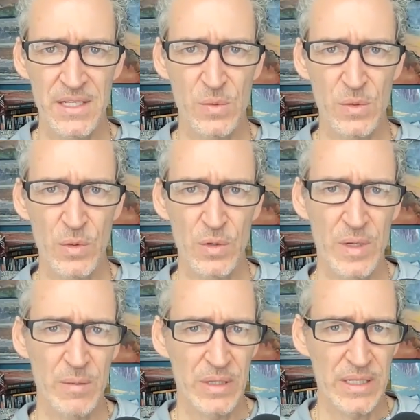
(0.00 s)
That's where the word
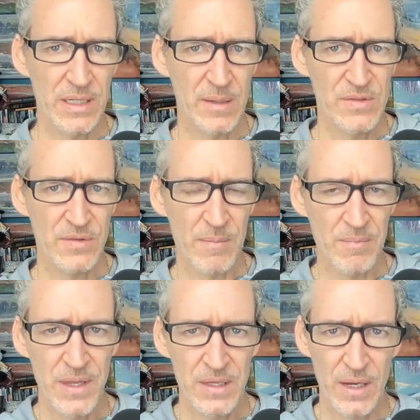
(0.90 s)
replen comes
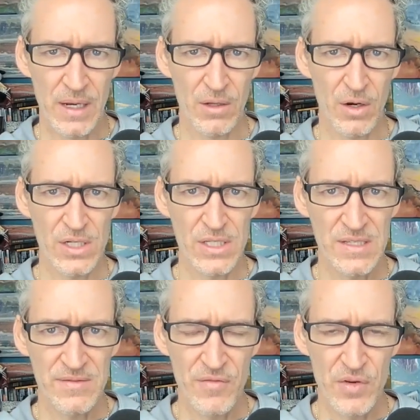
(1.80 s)
from. You got a large
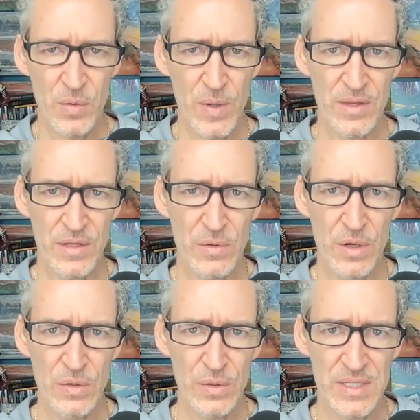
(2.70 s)
list of inventory that you
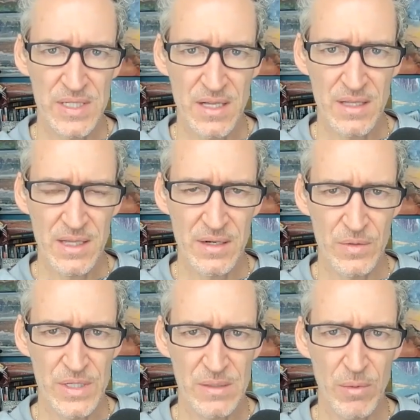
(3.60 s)
know you can sell at a
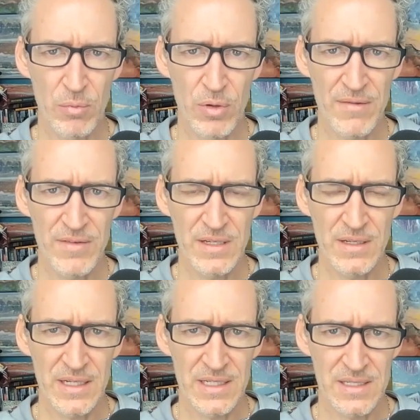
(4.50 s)
reasonable profit
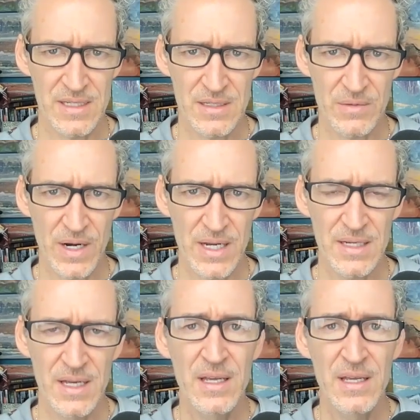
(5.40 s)
and a consistent
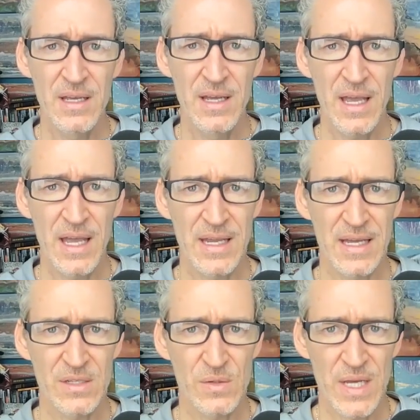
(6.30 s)
rate. And
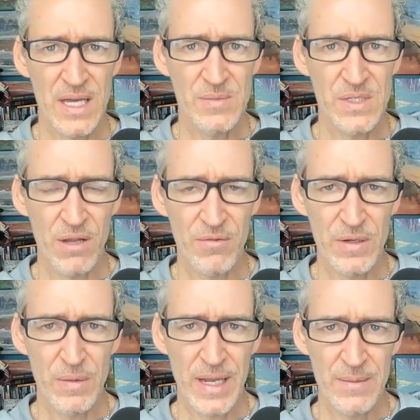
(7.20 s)
as those items sell
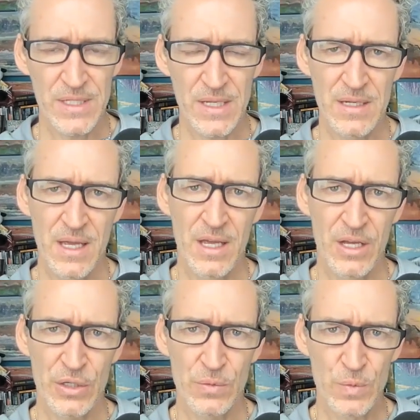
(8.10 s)
for you on Amazon,
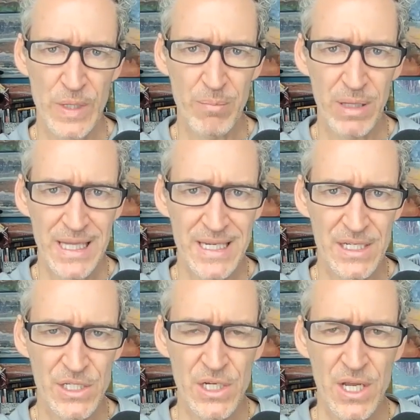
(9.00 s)
you
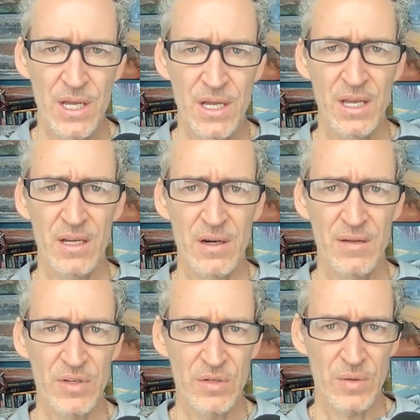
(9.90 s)
replenish your
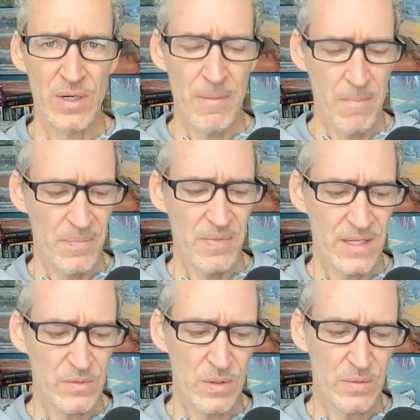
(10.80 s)
inventory.
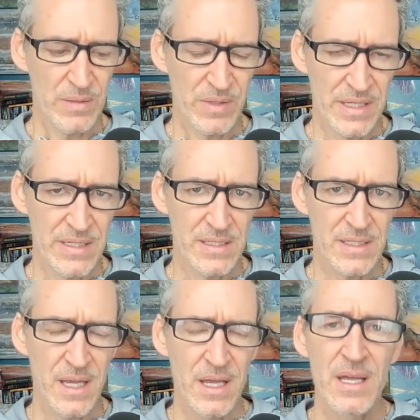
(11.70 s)
That's what a replen is.